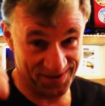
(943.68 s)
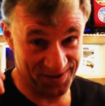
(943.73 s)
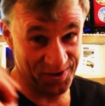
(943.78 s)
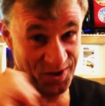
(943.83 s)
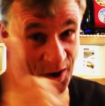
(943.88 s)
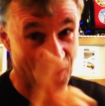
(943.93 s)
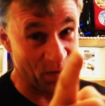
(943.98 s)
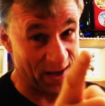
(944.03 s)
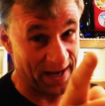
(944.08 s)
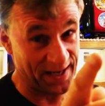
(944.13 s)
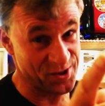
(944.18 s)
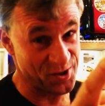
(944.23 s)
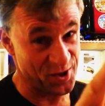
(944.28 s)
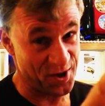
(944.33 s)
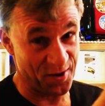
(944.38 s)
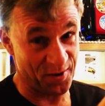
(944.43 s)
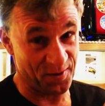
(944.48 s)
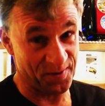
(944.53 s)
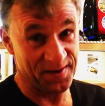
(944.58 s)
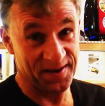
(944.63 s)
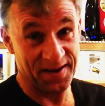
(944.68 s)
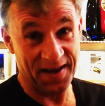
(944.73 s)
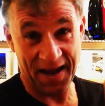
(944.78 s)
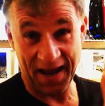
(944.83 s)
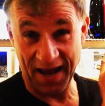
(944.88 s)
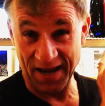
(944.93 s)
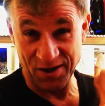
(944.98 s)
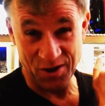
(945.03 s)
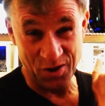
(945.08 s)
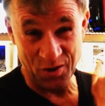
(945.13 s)
Go next year
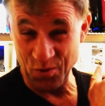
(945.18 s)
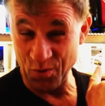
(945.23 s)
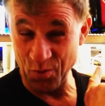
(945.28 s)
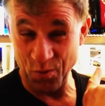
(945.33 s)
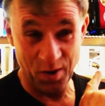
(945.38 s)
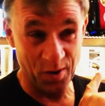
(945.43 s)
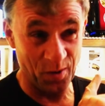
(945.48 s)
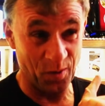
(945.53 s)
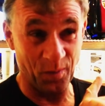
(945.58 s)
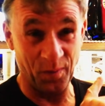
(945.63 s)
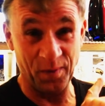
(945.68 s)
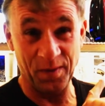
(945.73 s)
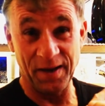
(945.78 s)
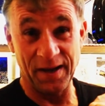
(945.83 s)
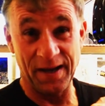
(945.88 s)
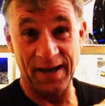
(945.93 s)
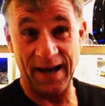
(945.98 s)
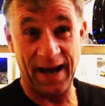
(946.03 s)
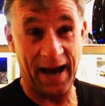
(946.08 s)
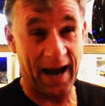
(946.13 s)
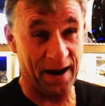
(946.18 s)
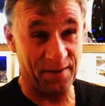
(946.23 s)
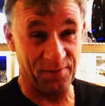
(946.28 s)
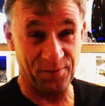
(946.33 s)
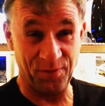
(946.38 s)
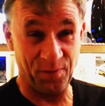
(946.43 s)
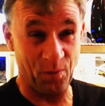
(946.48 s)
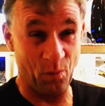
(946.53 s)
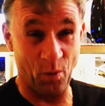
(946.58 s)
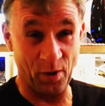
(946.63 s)
and you will
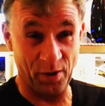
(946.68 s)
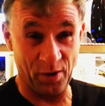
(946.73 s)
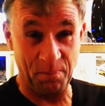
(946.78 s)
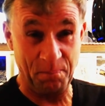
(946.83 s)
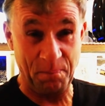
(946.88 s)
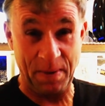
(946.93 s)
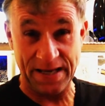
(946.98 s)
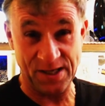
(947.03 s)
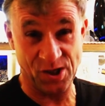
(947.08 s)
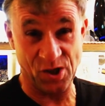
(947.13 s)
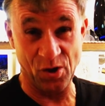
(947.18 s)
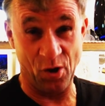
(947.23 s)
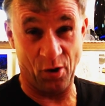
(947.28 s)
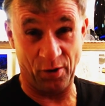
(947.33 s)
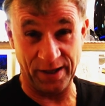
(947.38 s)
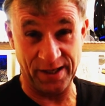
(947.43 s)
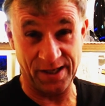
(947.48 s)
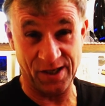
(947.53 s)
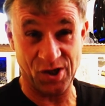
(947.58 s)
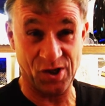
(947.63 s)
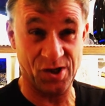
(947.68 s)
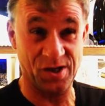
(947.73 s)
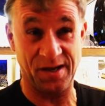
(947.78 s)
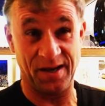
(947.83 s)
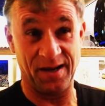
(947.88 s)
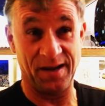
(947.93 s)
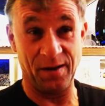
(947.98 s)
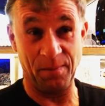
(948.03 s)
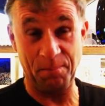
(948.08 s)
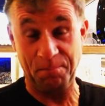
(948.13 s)
have one of the best nights,
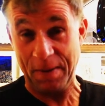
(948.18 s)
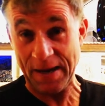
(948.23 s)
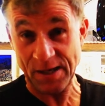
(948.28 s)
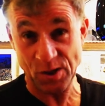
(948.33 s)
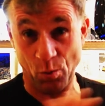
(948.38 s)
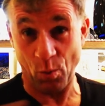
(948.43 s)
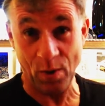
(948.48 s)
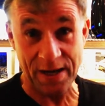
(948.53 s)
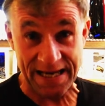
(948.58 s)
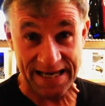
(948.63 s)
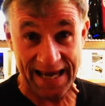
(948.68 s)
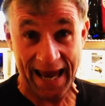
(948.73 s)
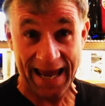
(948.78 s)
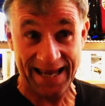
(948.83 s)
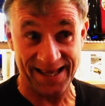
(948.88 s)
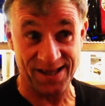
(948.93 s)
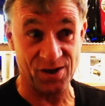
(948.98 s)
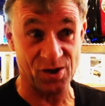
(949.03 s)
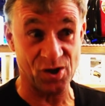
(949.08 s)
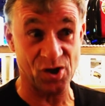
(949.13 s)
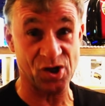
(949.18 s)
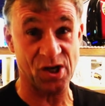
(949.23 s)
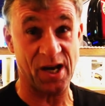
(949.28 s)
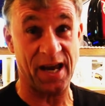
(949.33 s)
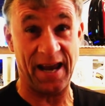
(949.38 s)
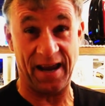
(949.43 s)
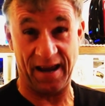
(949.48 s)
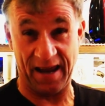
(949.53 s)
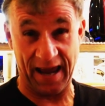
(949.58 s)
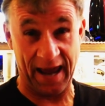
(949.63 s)
best weekends
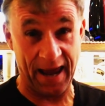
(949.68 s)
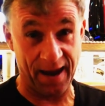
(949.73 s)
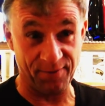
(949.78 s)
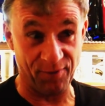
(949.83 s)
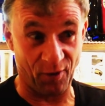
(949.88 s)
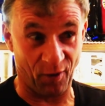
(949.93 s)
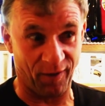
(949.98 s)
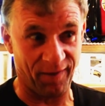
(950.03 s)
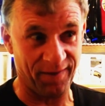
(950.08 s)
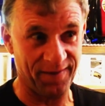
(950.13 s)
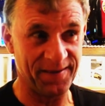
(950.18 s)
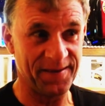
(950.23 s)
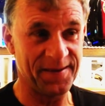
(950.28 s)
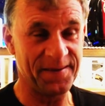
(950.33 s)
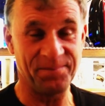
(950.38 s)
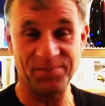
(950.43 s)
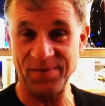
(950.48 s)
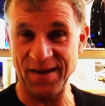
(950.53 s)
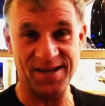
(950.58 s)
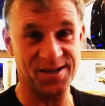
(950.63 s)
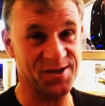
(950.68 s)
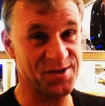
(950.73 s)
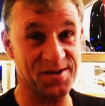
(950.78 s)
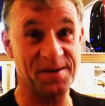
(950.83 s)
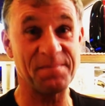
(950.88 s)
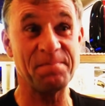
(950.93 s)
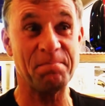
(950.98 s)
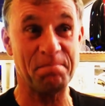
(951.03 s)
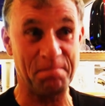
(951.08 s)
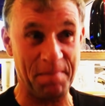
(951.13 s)
ever. It's
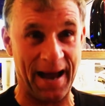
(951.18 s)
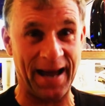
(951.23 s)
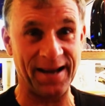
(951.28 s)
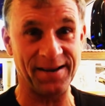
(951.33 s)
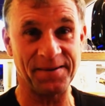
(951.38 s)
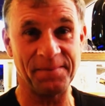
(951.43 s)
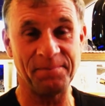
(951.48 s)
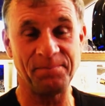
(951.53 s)
mad.